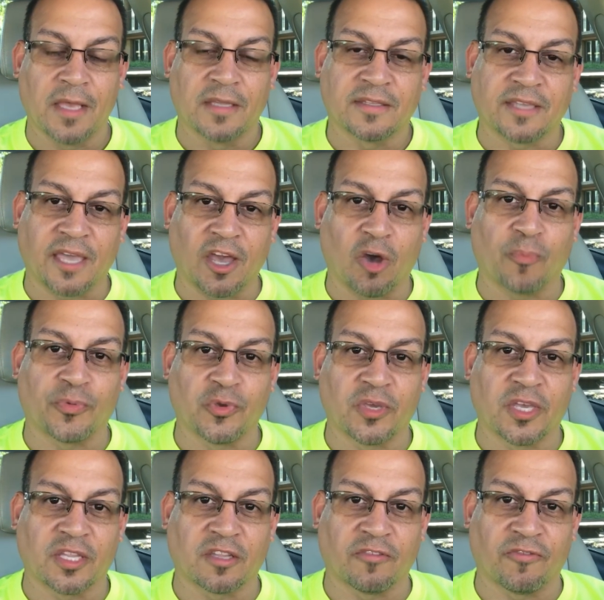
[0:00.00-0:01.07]
to help you
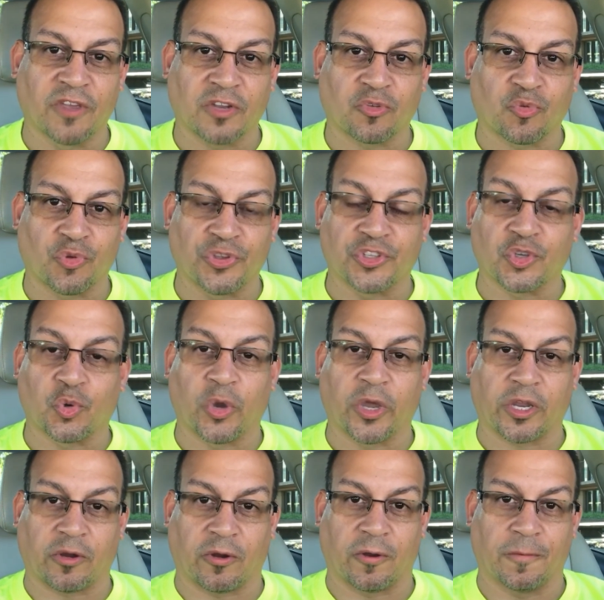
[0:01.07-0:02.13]
get the victories
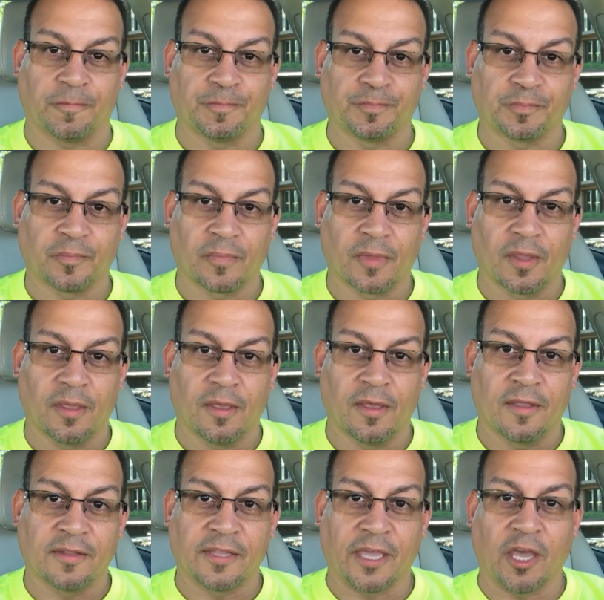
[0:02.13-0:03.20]
quicker,
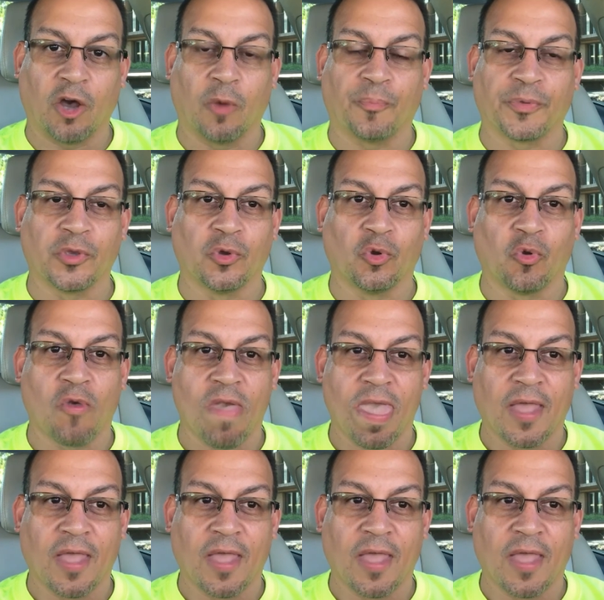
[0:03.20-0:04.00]
to help you